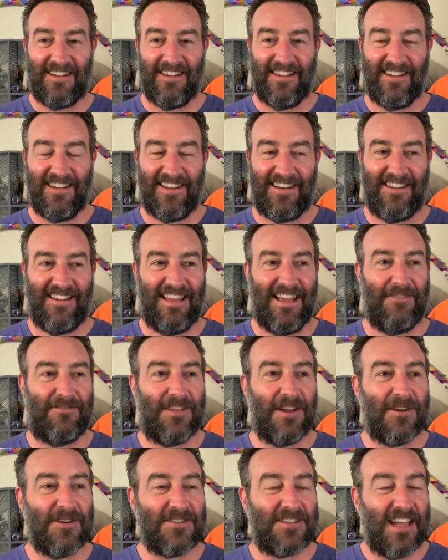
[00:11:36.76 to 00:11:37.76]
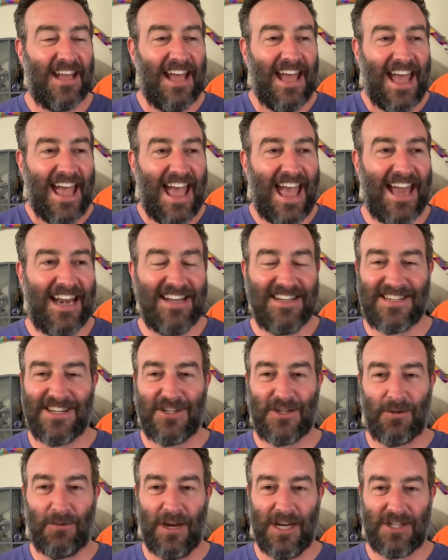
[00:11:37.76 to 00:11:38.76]
if there's any
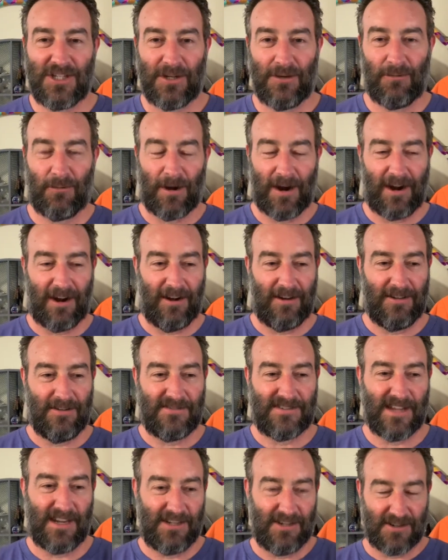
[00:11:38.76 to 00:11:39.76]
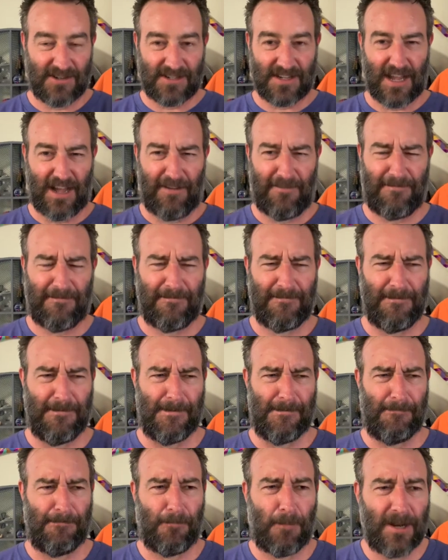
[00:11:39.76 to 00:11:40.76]
situation where you said to yourself, you
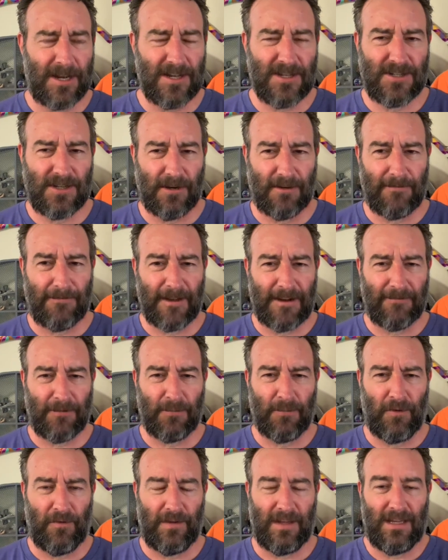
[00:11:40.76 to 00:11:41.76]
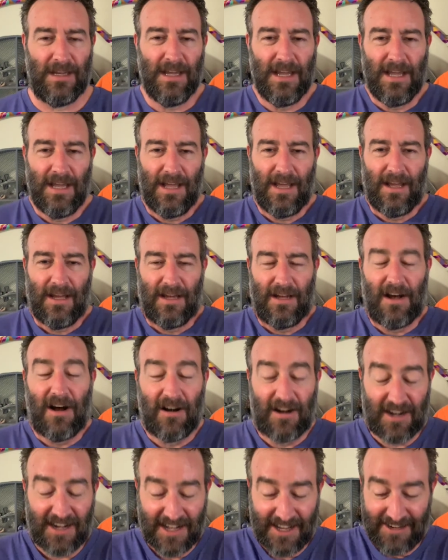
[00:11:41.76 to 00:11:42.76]
know, what is your favorite movie,
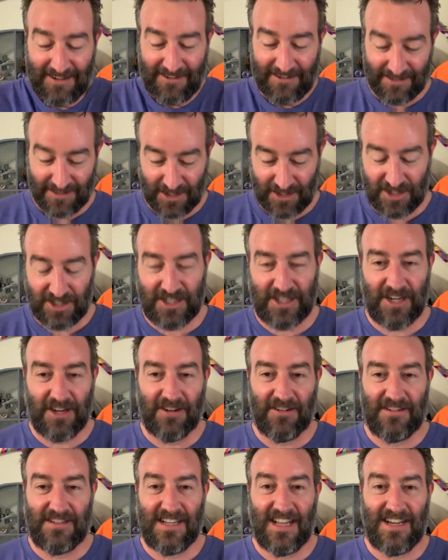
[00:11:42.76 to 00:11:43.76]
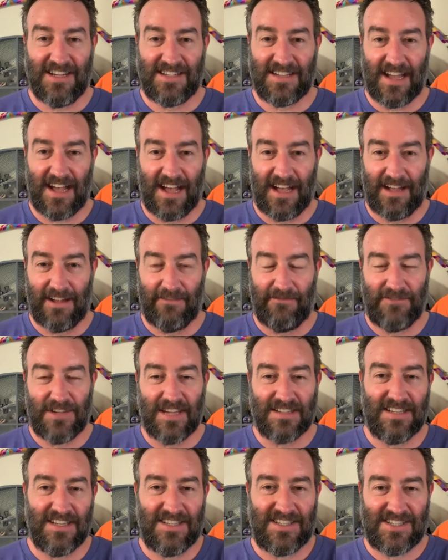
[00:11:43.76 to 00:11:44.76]
on the sheer dint of
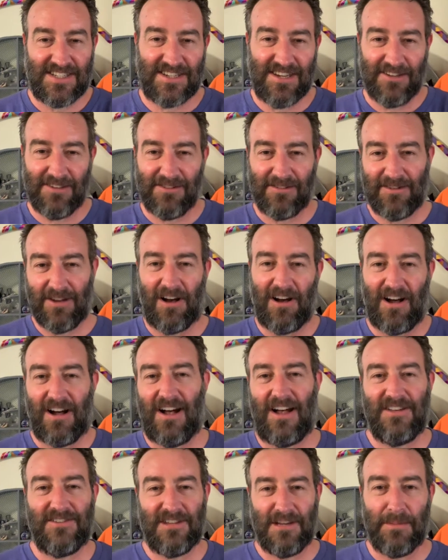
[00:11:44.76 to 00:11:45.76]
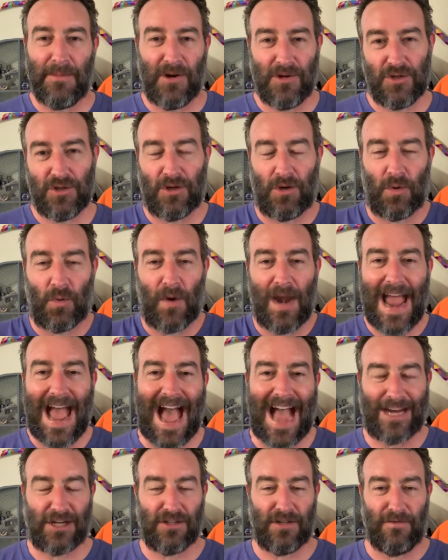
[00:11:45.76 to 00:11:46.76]
does it still cause an emotional
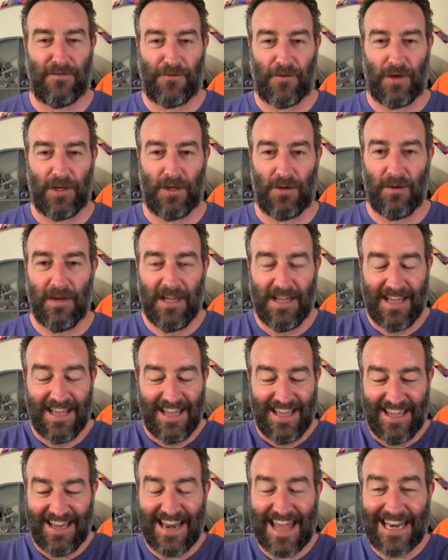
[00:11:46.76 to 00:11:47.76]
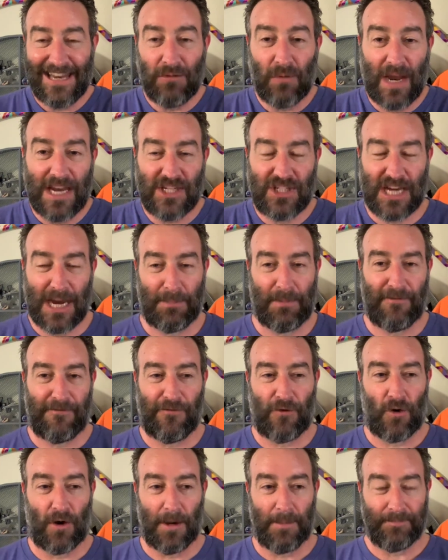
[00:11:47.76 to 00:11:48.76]
reaction for you in any way, shape, or
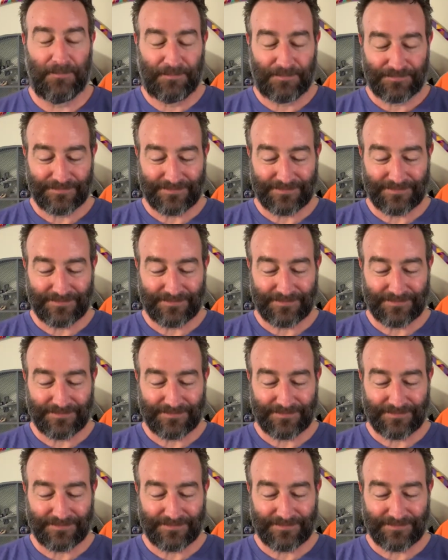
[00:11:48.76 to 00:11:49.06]
form?